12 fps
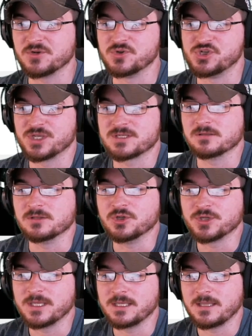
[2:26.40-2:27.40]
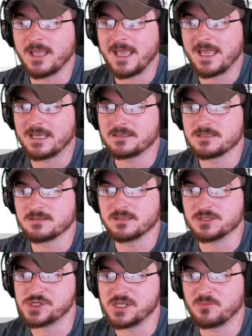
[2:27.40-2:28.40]
you're just looking at a
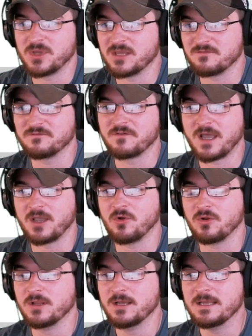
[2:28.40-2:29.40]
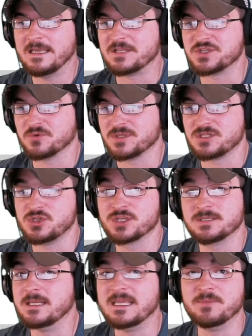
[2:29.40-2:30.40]
JPEG file. And so it's
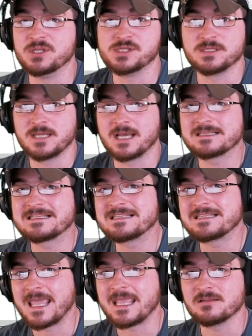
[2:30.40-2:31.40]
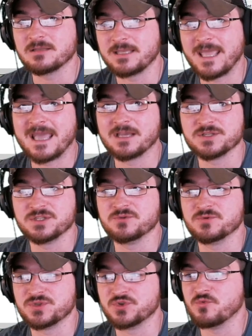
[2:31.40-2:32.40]
just an image. It's not scaling as
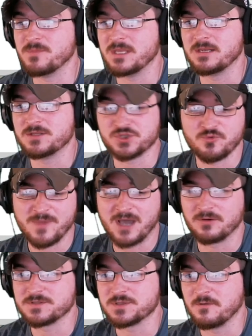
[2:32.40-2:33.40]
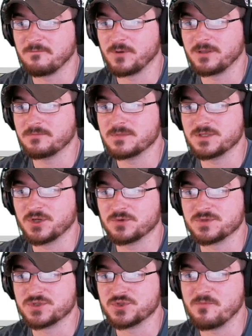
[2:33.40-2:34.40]
you zoom in and zoom out. So if we, you know,
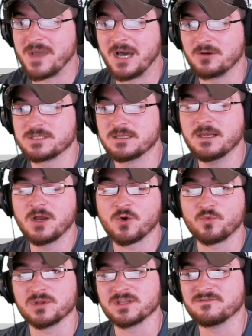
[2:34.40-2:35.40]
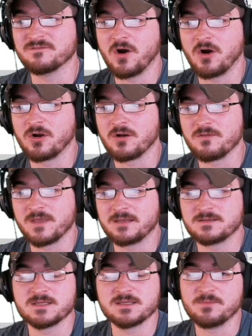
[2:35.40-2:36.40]
zoom out really far,
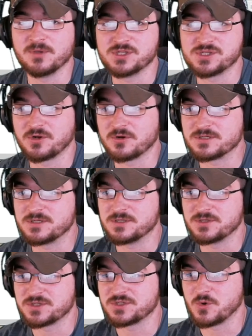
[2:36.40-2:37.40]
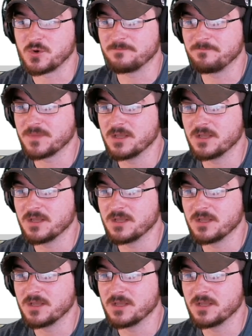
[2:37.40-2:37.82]
that image starts to distort.